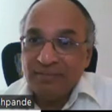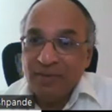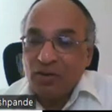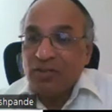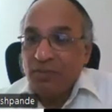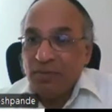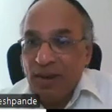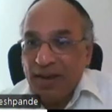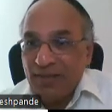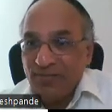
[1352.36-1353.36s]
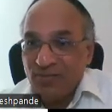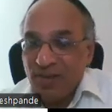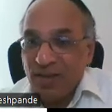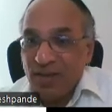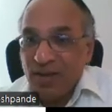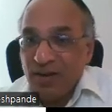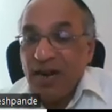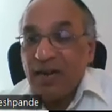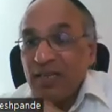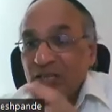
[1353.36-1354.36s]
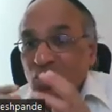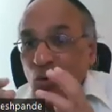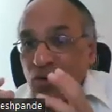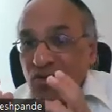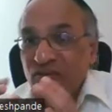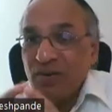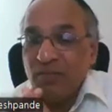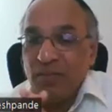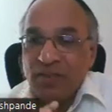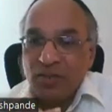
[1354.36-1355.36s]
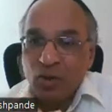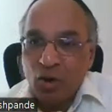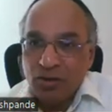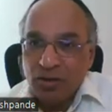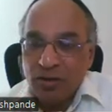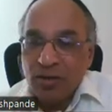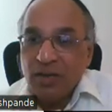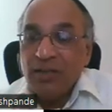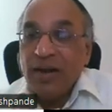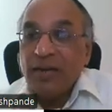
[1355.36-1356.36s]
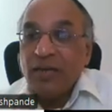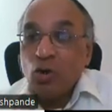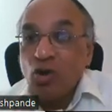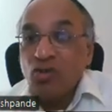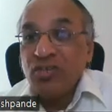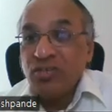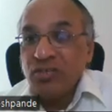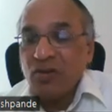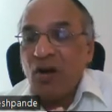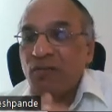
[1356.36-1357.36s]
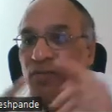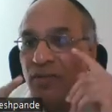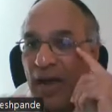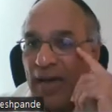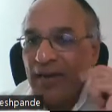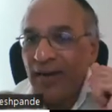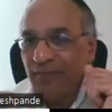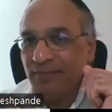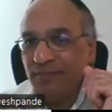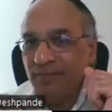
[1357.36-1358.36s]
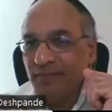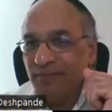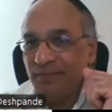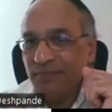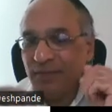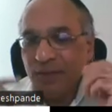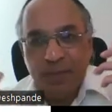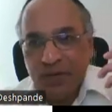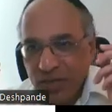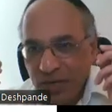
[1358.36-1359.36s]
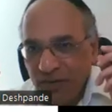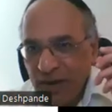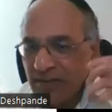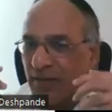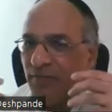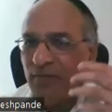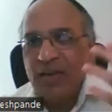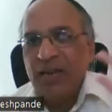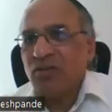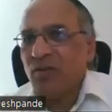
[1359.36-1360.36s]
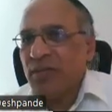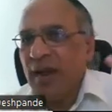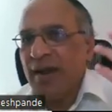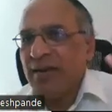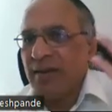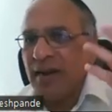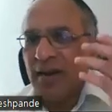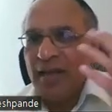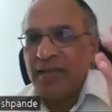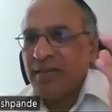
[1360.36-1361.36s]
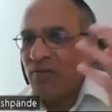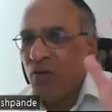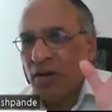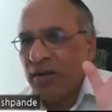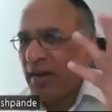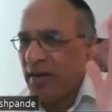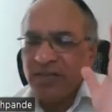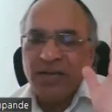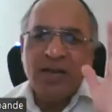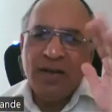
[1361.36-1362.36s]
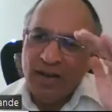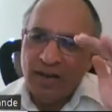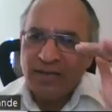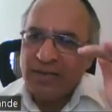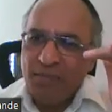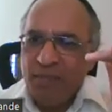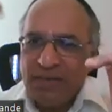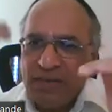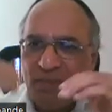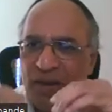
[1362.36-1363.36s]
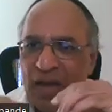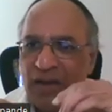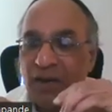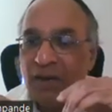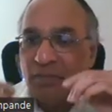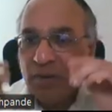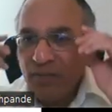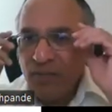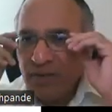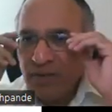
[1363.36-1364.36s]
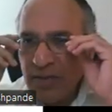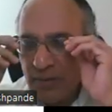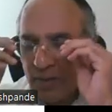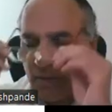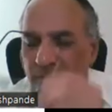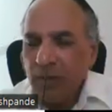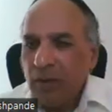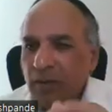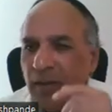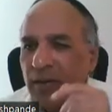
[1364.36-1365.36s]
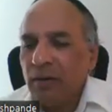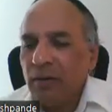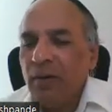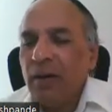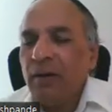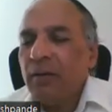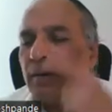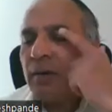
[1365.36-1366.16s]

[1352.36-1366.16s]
or symptom, I can say, that is noticed by the doctor, that ptosis of the eyelid. The patient has a weakness of the hands and legs and walking, that is step by step will occur. But the first symptom, that one